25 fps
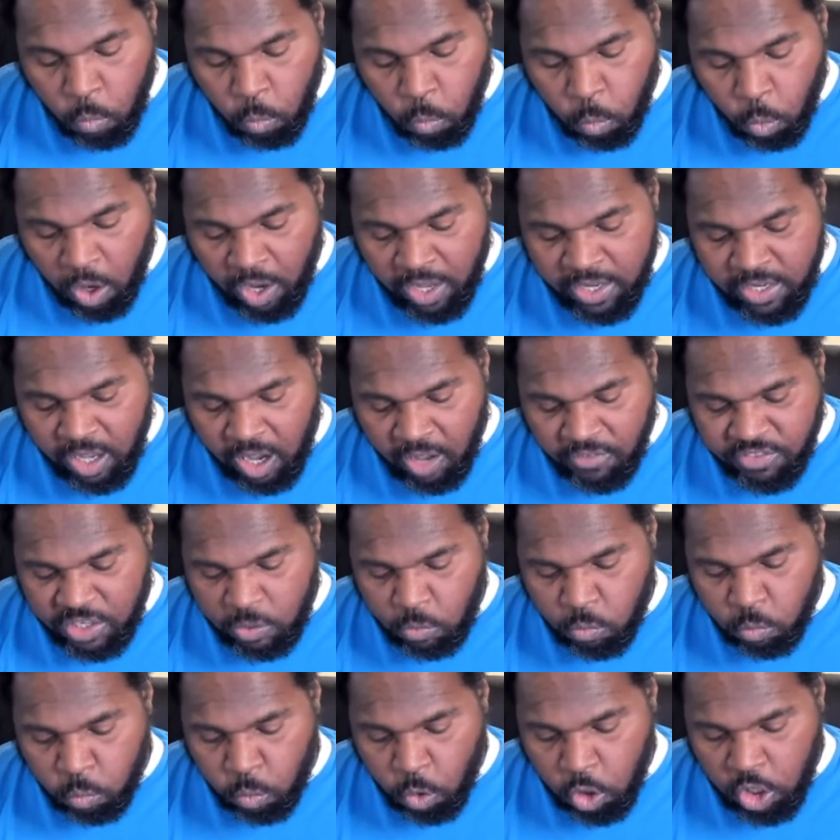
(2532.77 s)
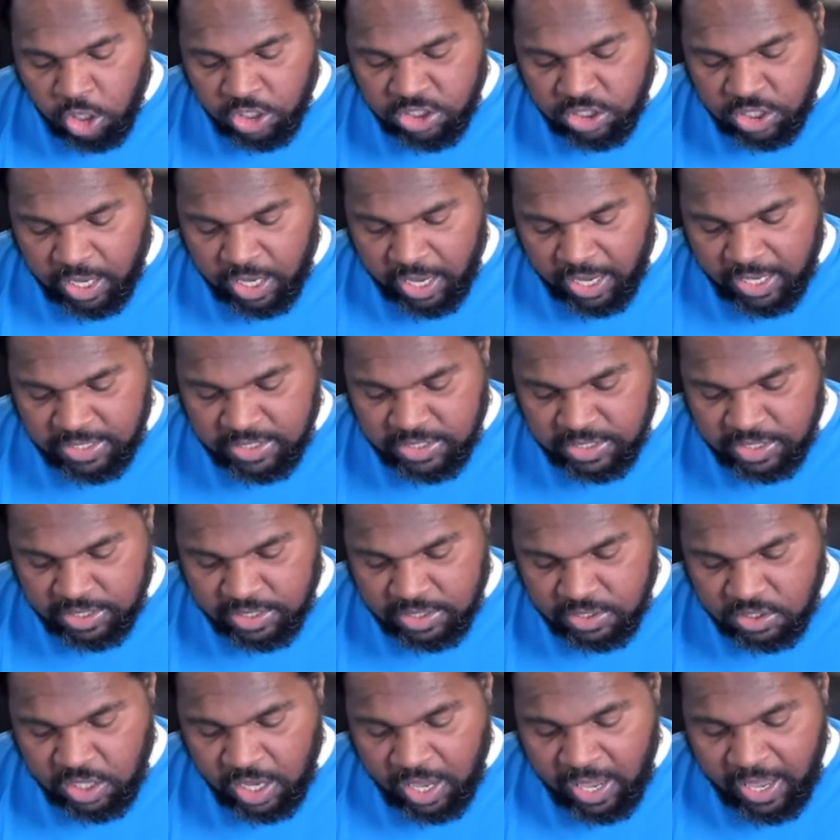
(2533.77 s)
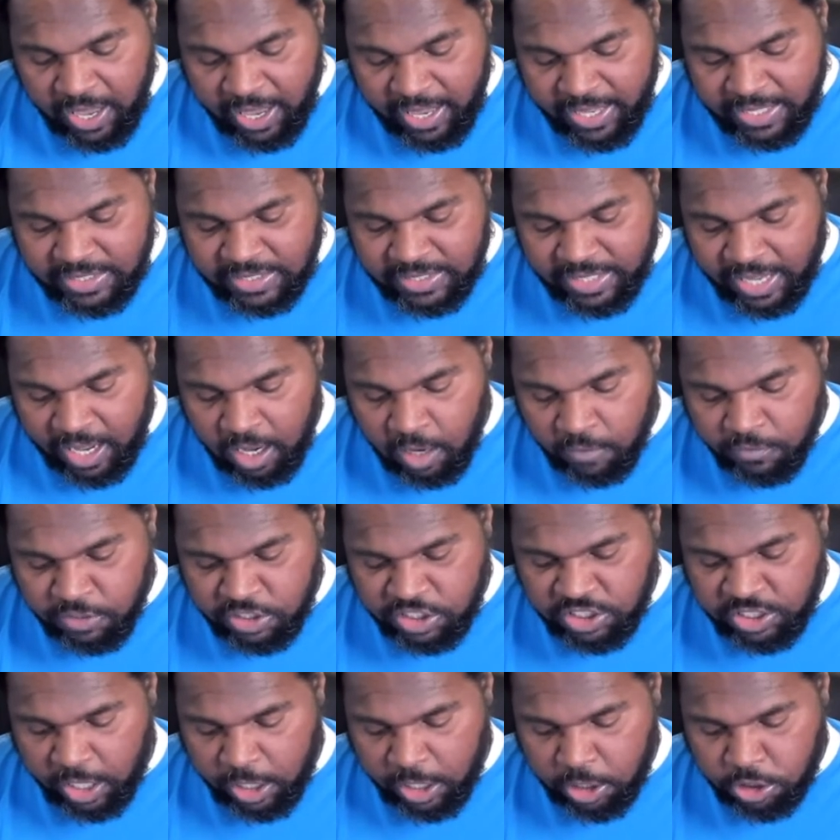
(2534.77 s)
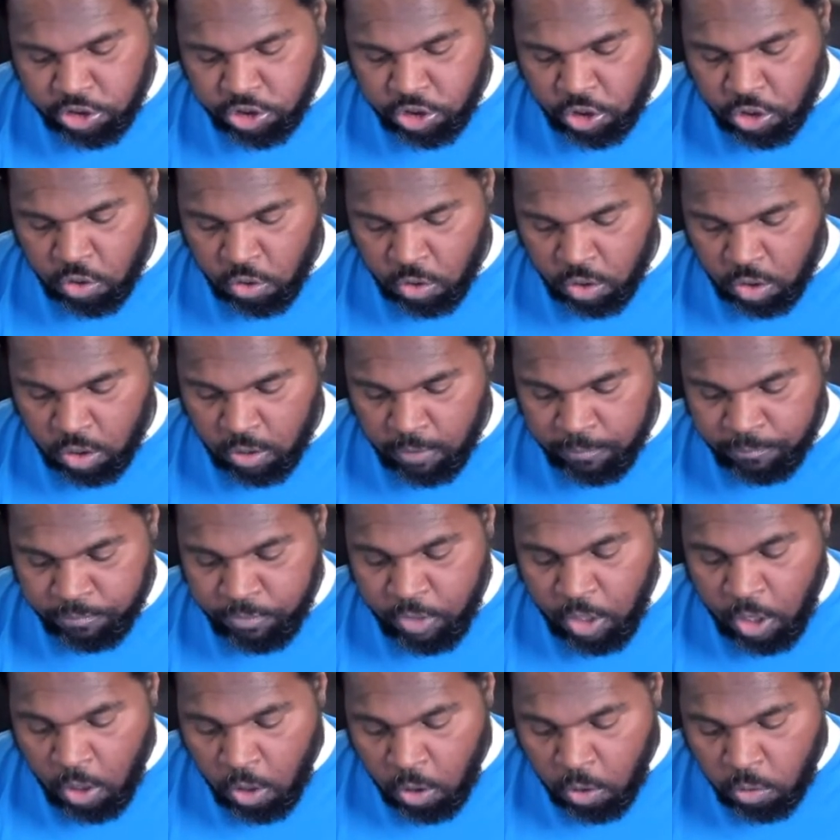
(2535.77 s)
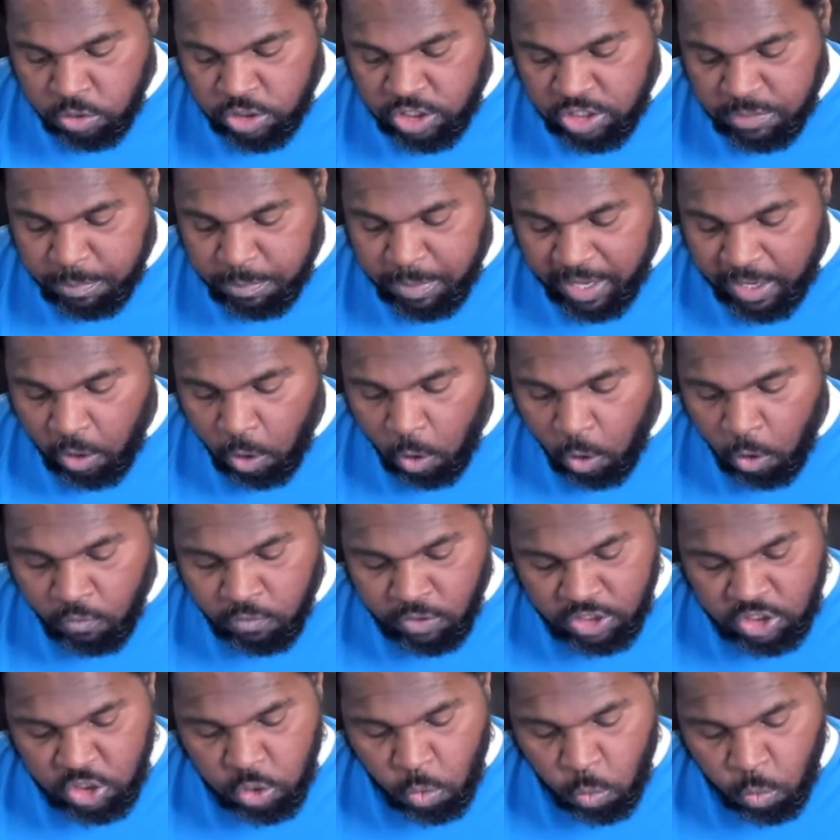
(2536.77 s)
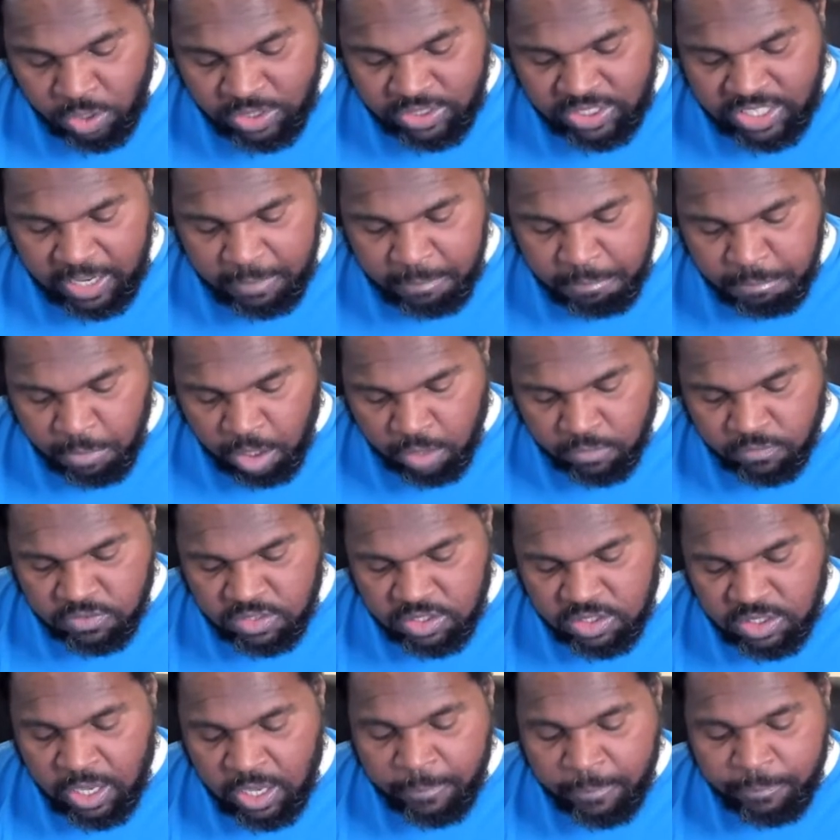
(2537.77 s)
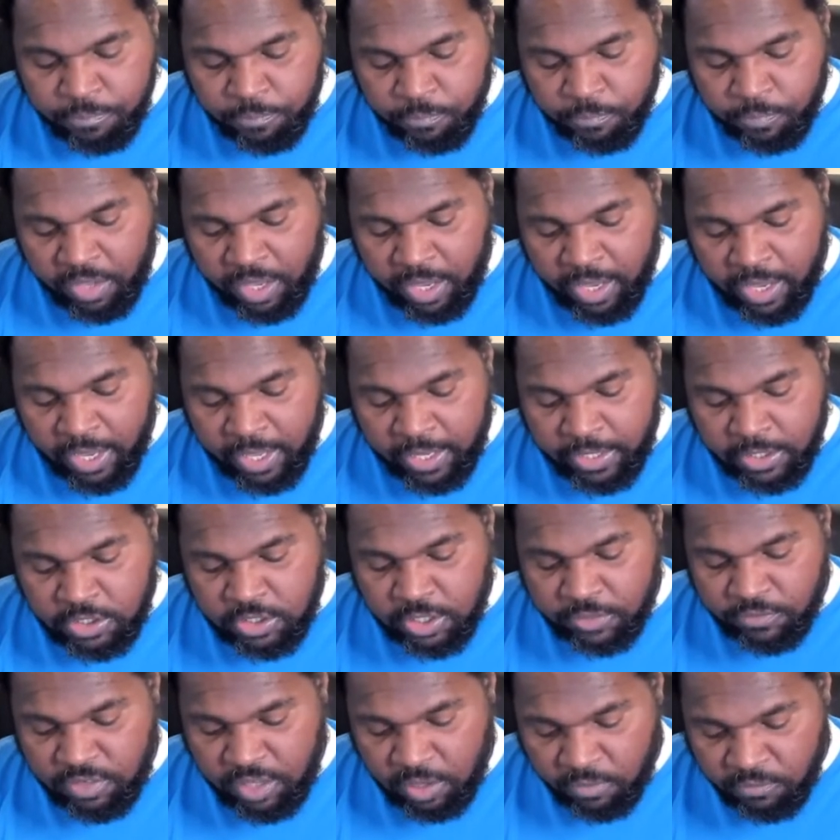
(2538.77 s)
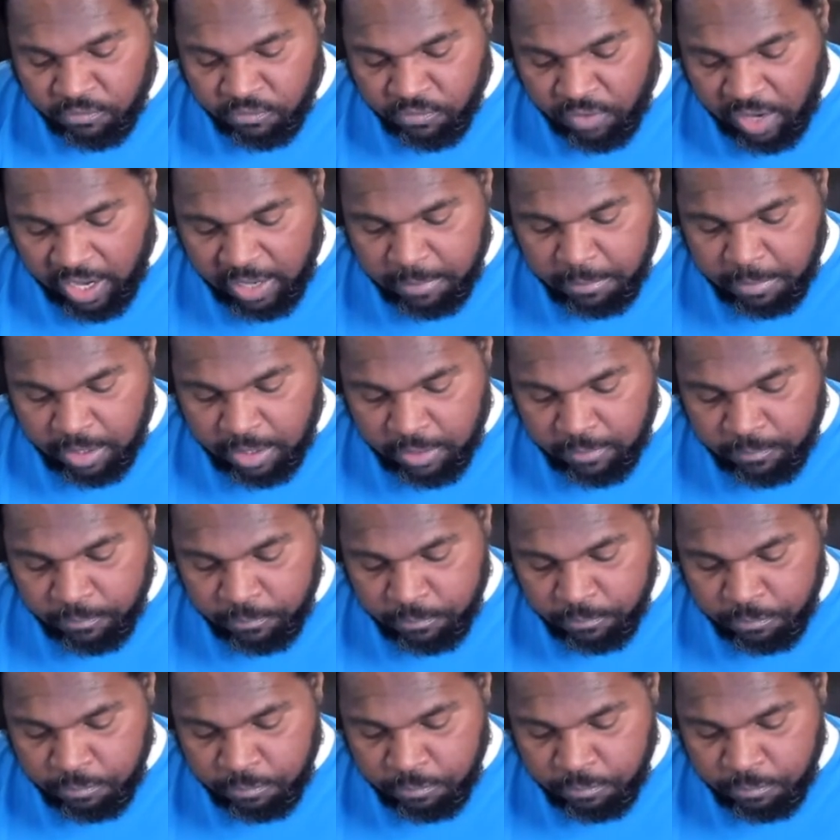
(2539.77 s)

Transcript: one of the worst cases is that of Assata Shakur, who spent over 20 months in confinement,